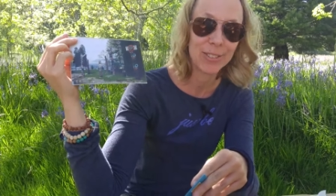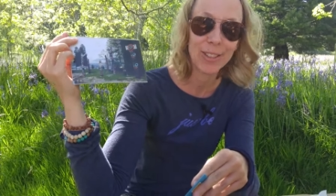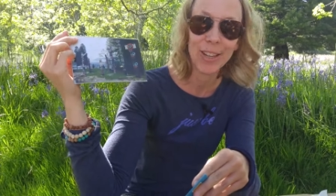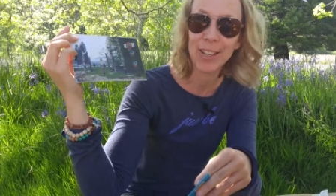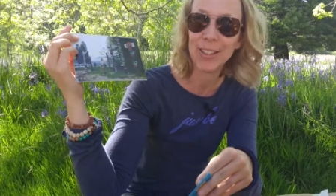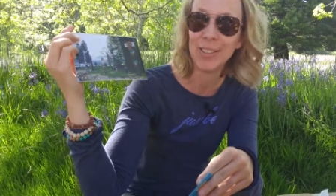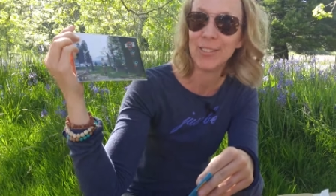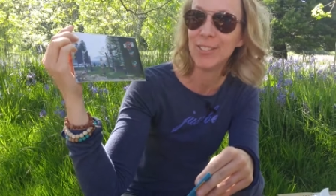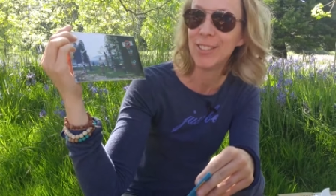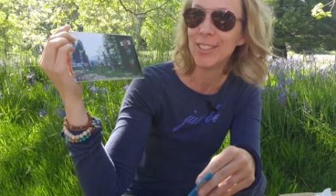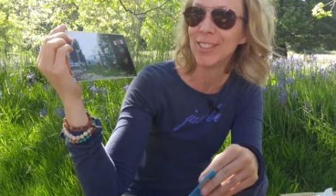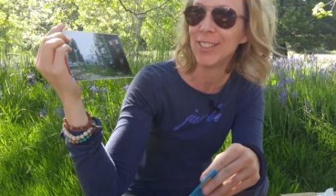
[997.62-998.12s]

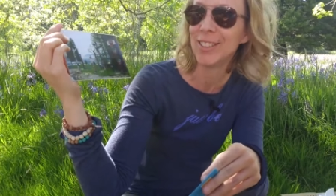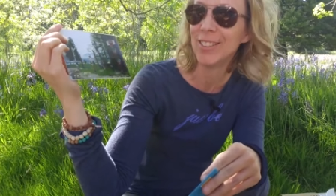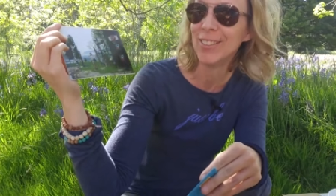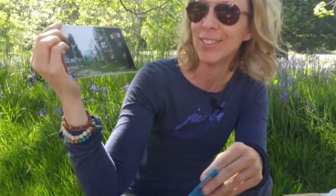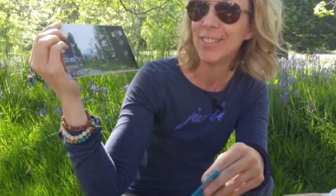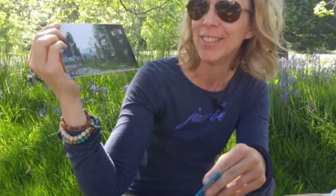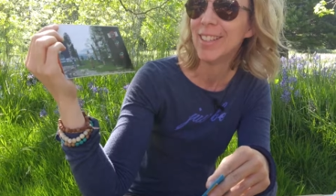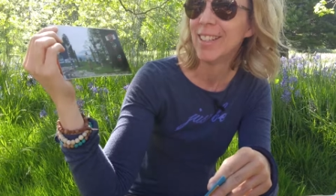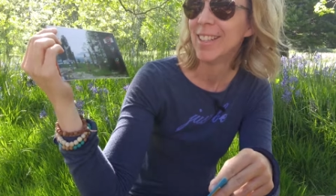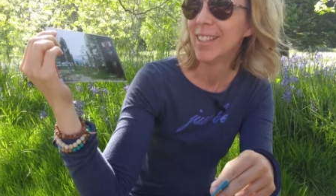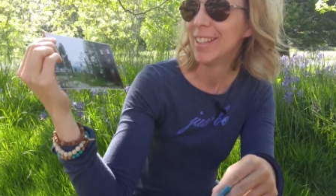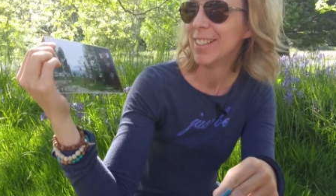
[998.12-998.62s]
arrive too
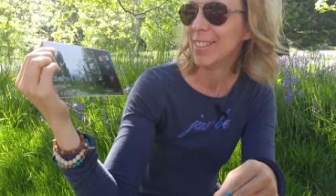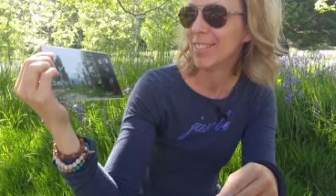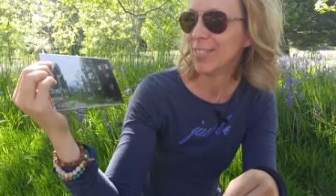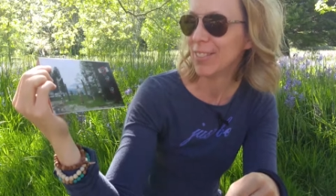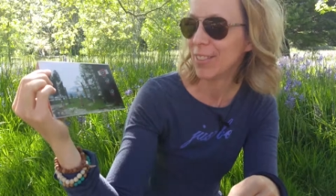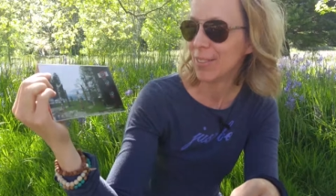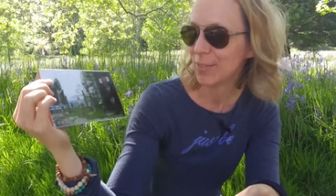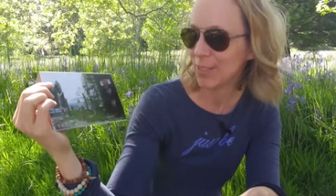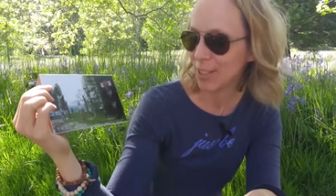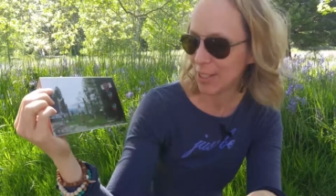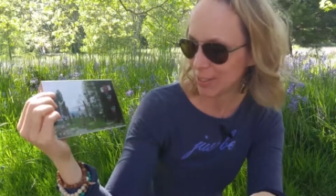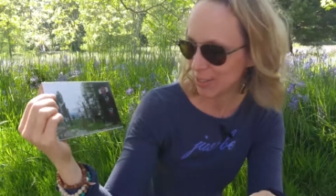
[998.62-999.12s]

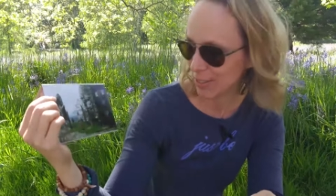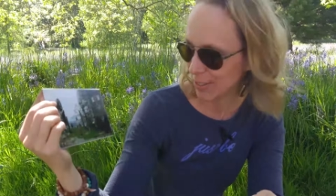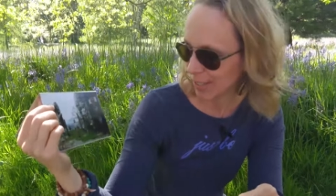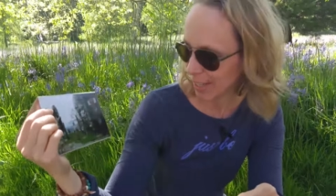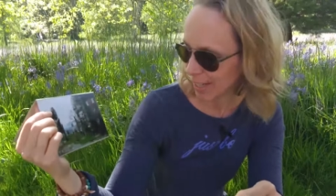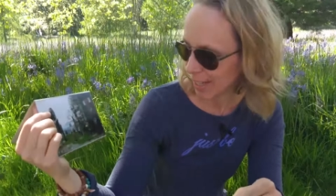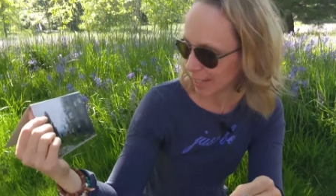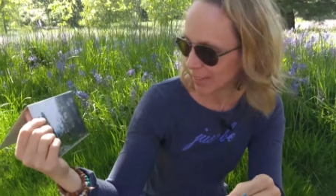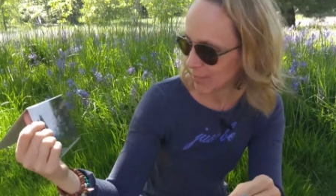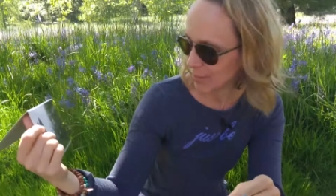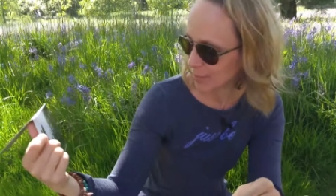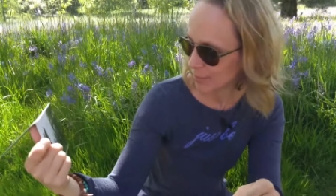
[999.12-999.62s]
from the
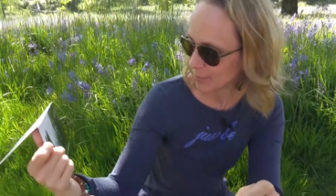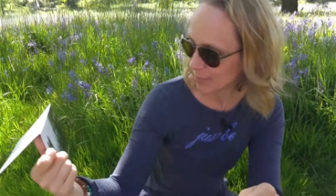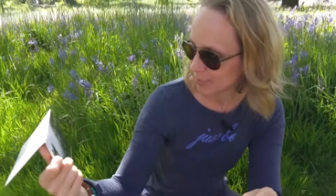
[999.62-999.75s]
UK.